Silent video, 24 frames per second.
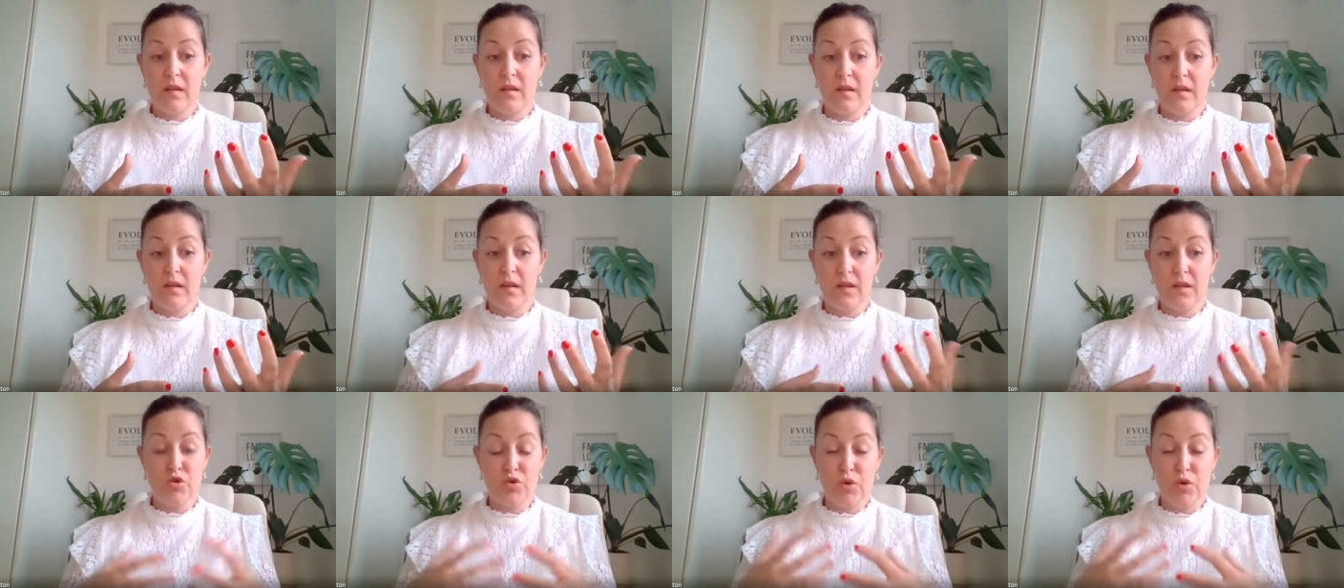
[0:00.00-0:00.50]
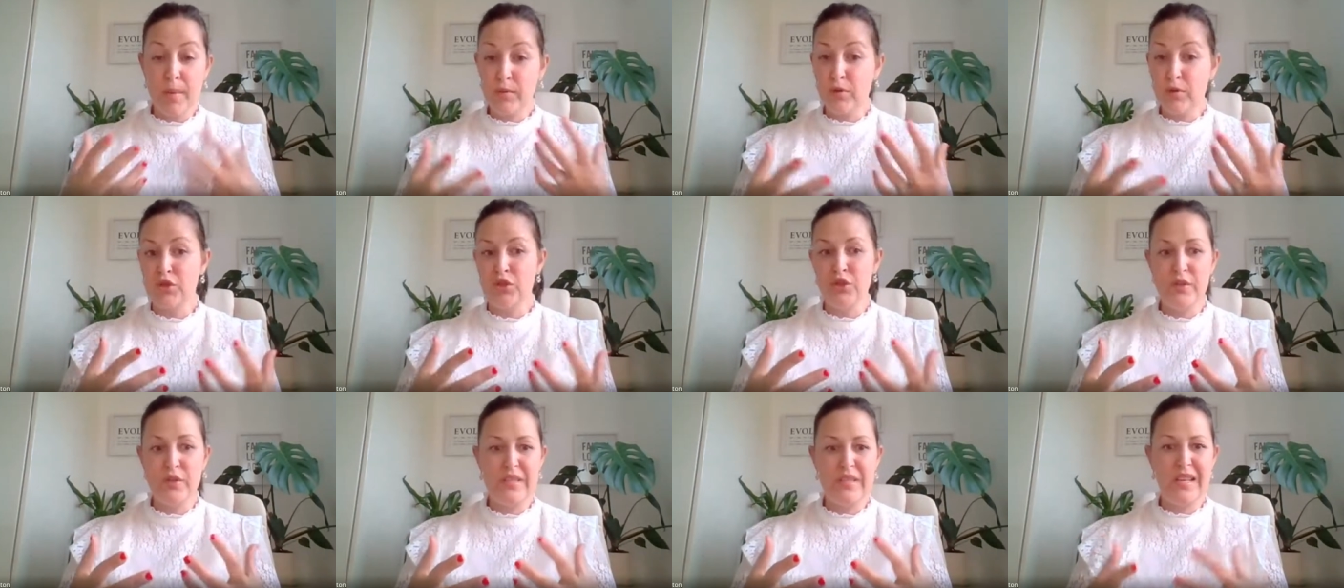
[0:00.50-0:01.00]
the, the
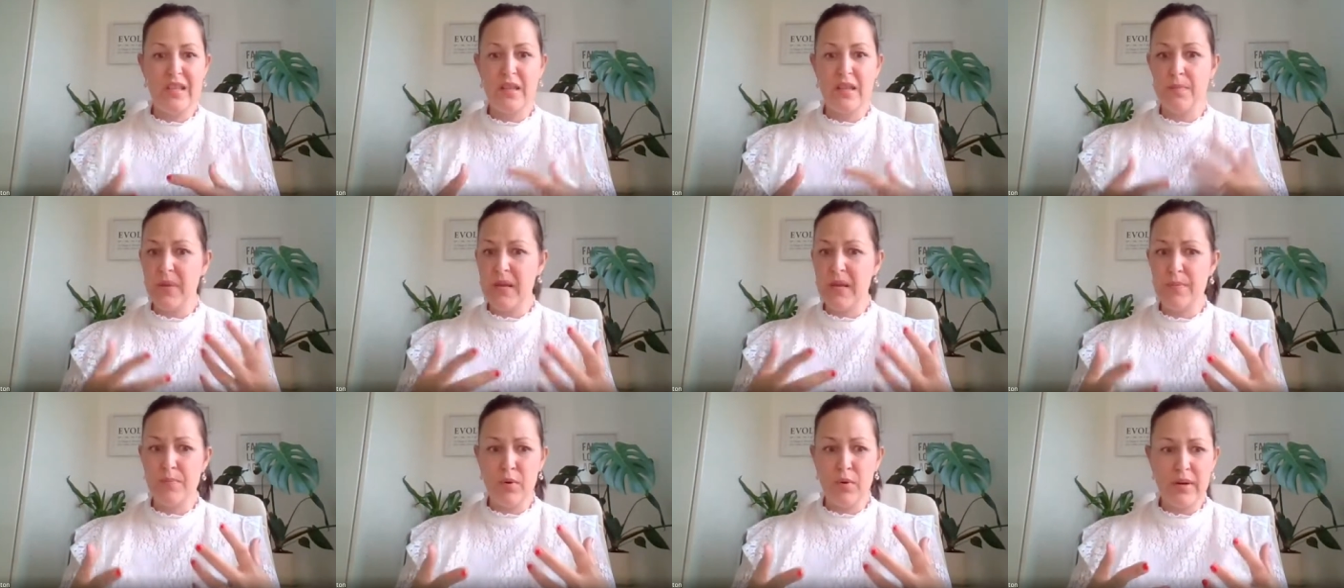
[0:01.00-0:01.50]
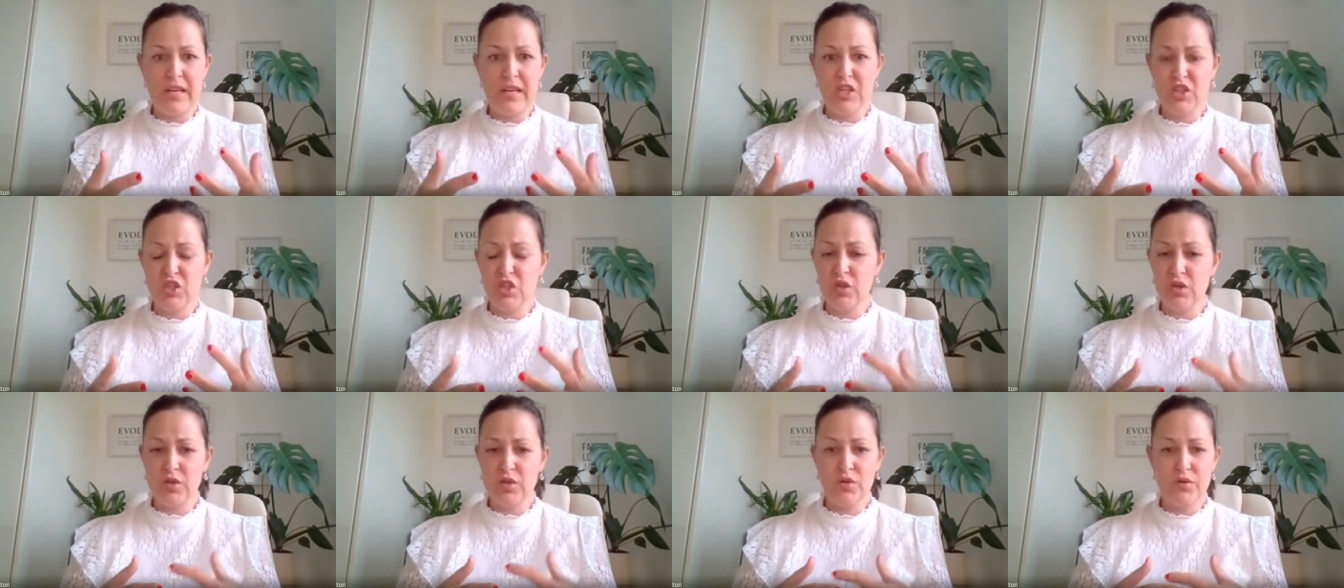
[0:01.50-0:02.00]
troubleshooting, the people
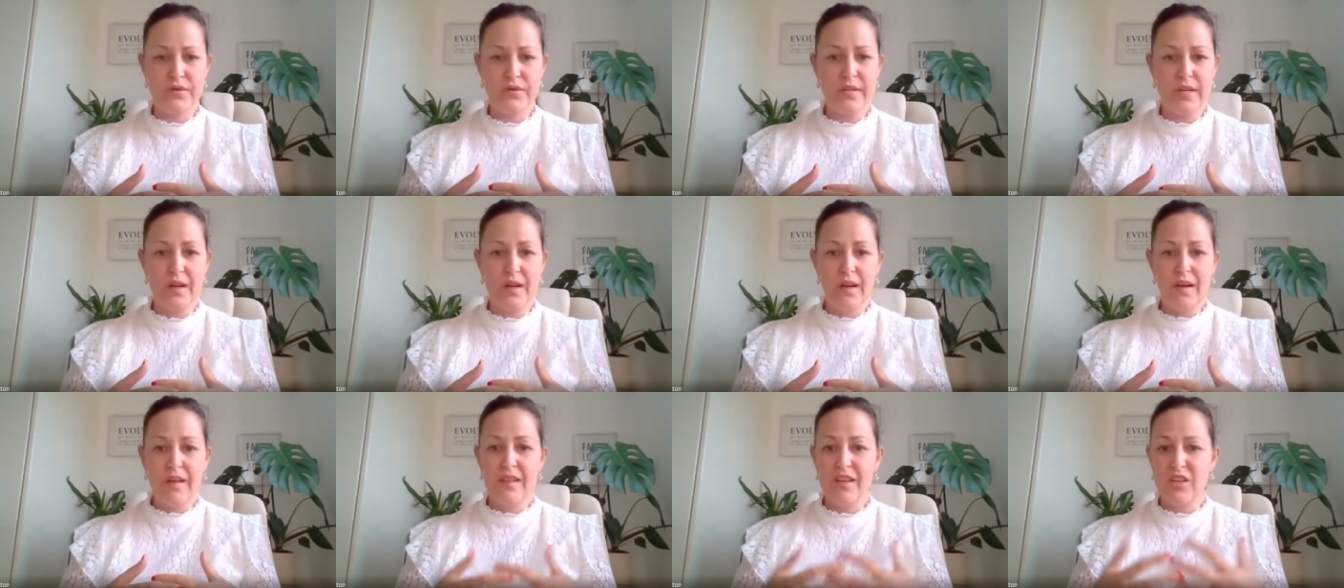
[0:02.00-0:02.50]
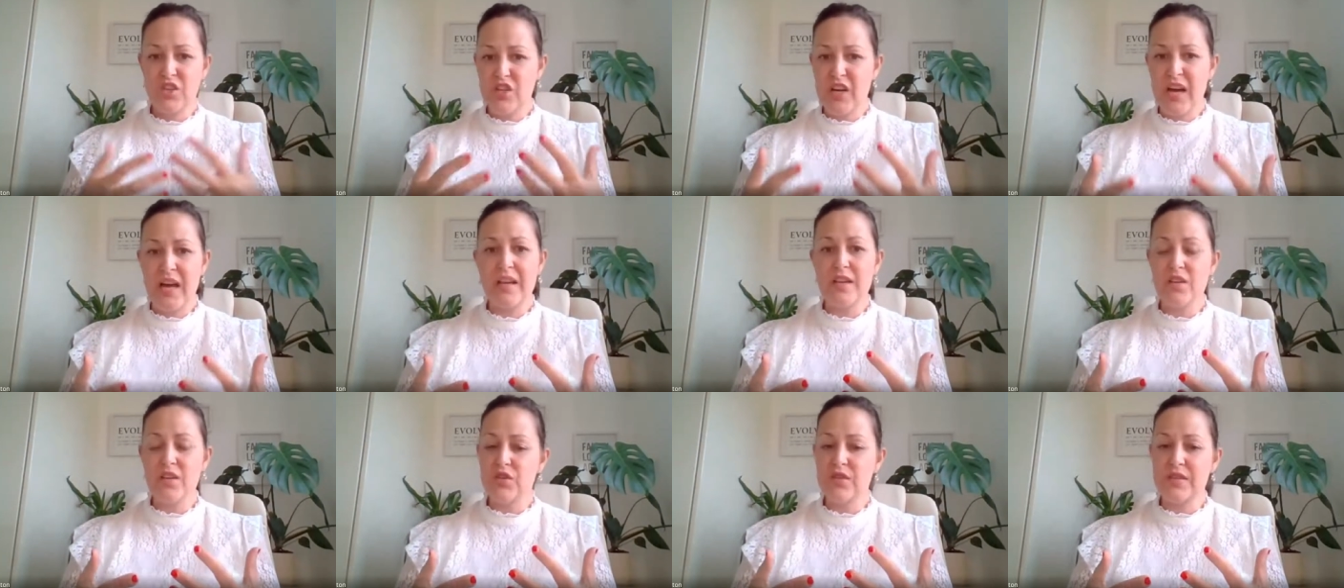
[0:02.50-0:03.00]
issues, the
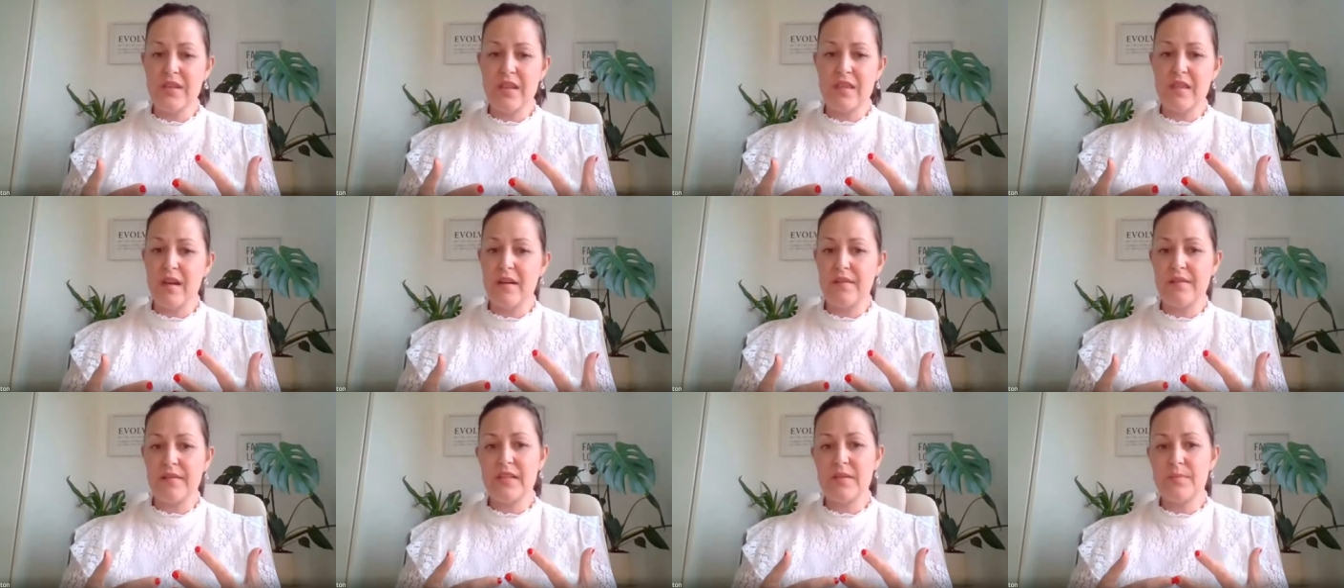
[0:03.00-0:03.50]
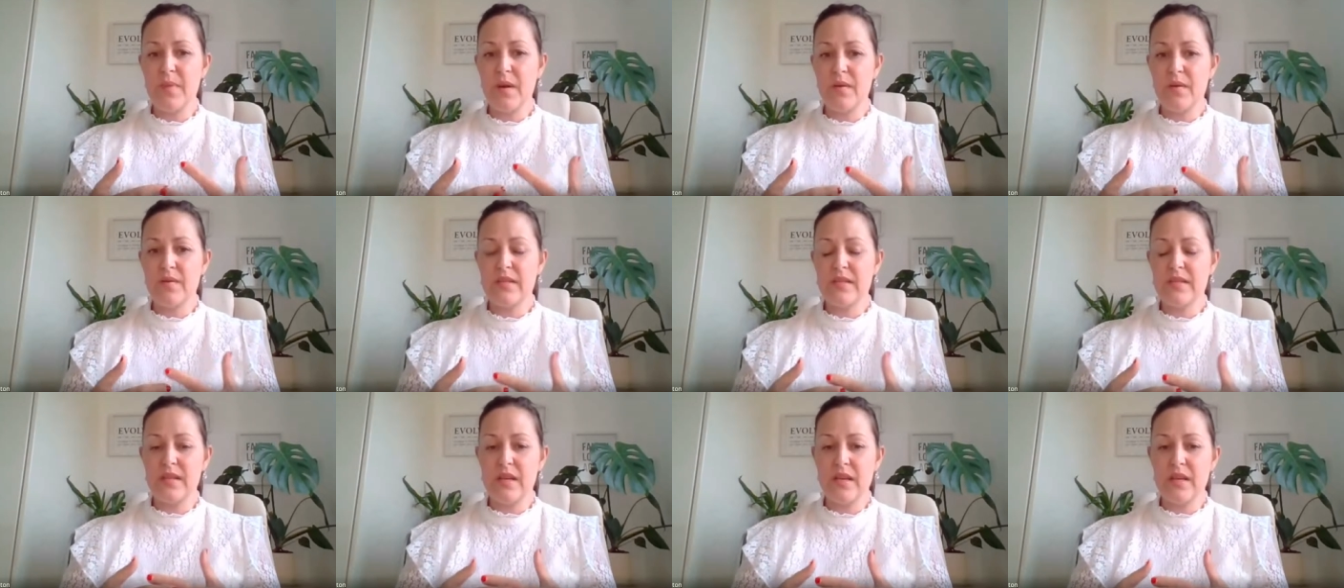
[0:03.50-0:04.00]
challenges that they're
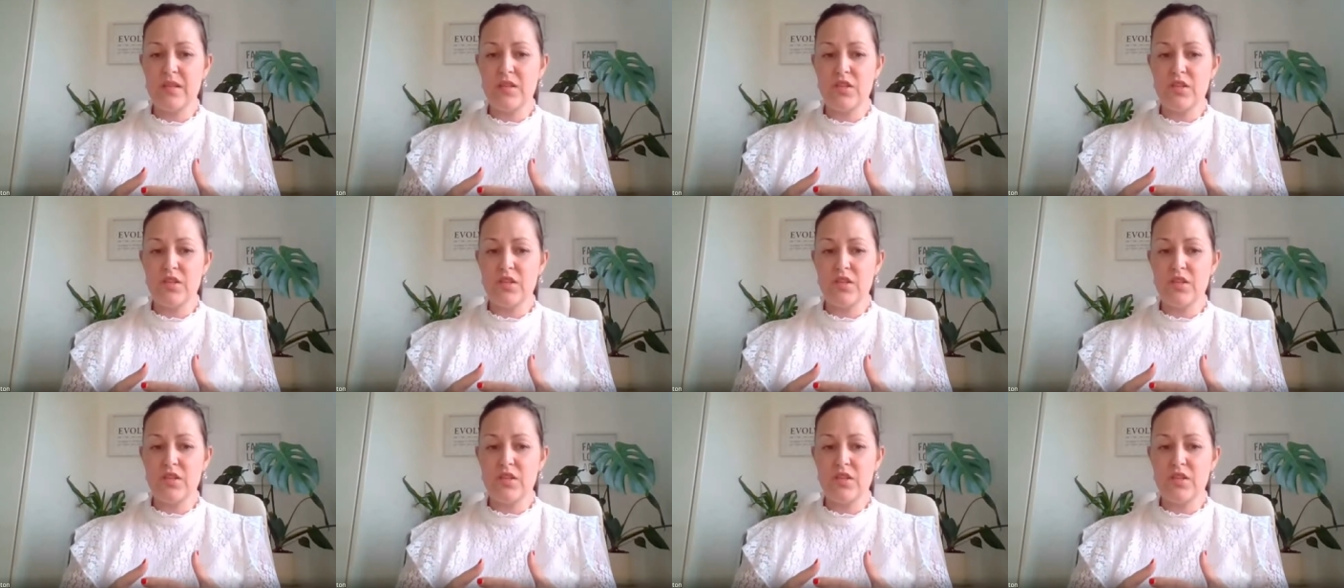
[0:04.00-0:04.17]
experiencing.